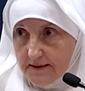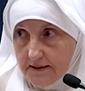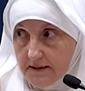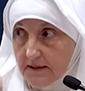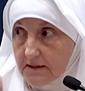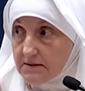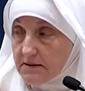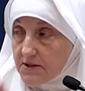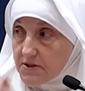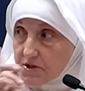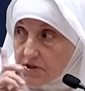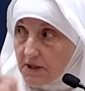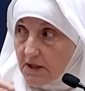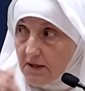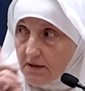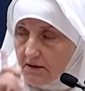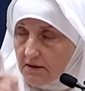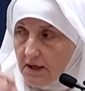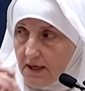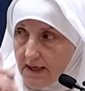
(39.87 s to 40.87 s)
Not a
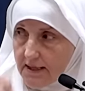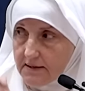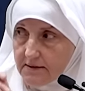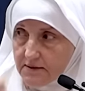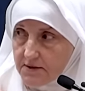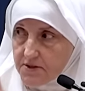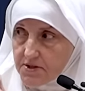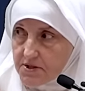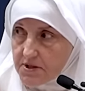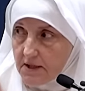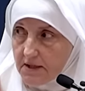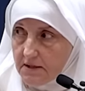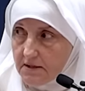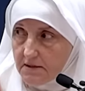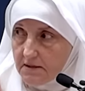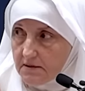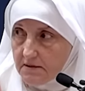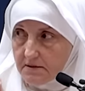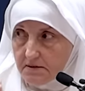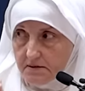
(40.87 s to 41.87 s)
single hand
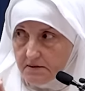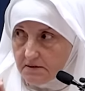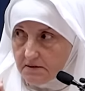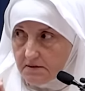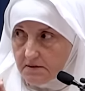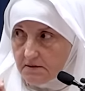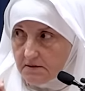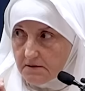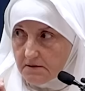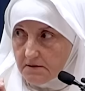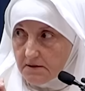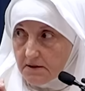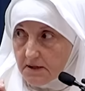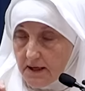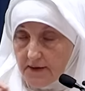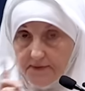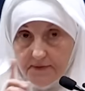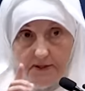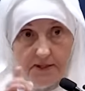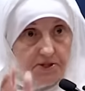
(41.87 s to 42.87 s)
stayed.
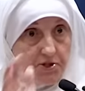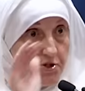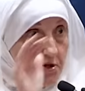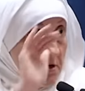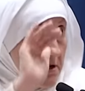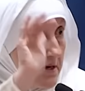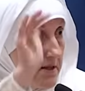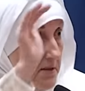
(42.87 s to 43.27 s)
And these are